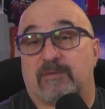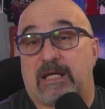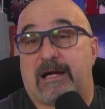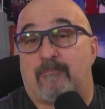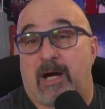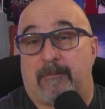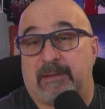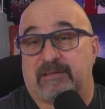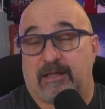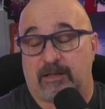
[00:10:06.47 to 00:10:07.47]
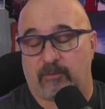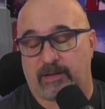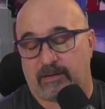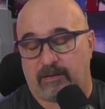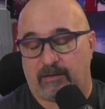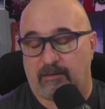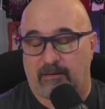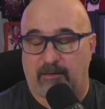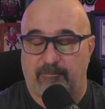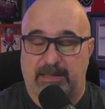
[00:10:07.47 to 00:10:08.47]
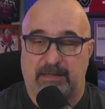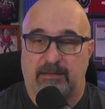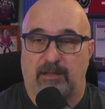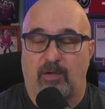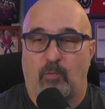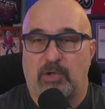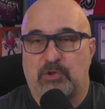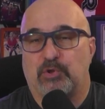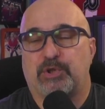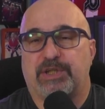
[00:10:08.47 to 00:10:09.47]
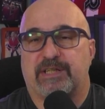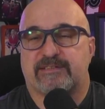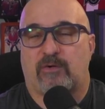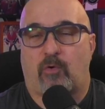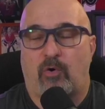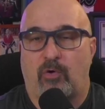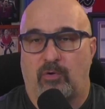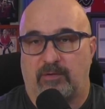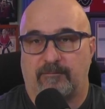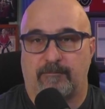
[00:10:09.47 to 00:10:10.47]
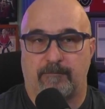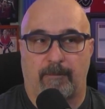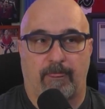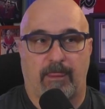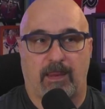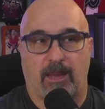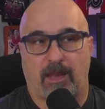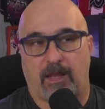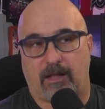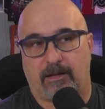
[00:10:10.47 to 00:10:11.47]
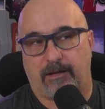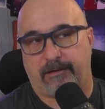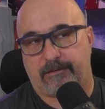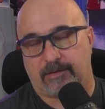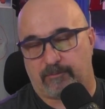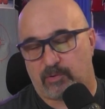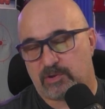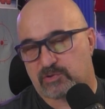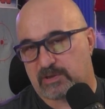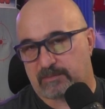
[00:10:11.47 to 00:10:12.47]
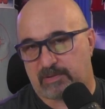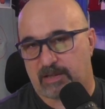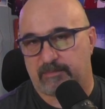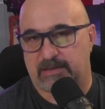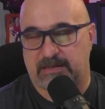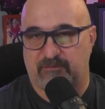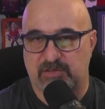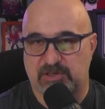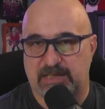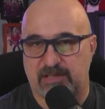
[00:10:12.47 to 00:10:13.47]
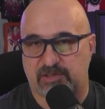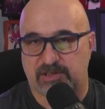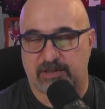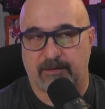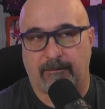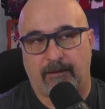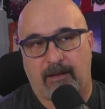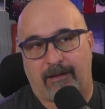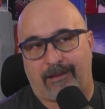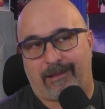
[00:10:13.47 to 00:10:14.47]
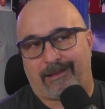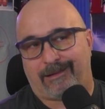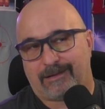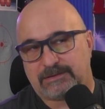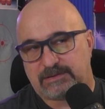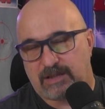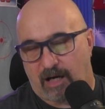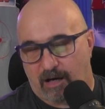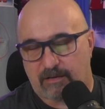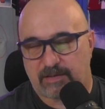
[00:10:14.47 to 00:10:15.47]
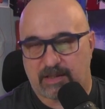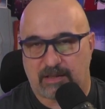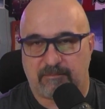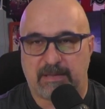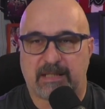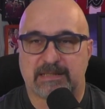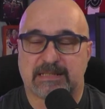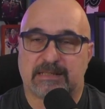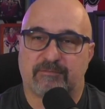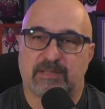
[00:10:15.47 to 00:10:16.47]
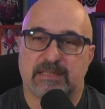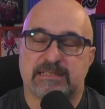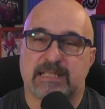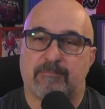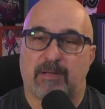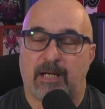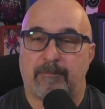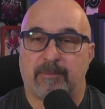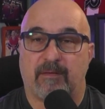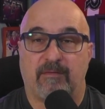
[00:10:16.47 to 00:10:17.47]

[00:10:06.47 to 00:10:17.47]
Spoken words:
My opinion anyway. But when you look at it as a whole, the Bruins were at the bottom of the division last year. Are they going to make a significant step up?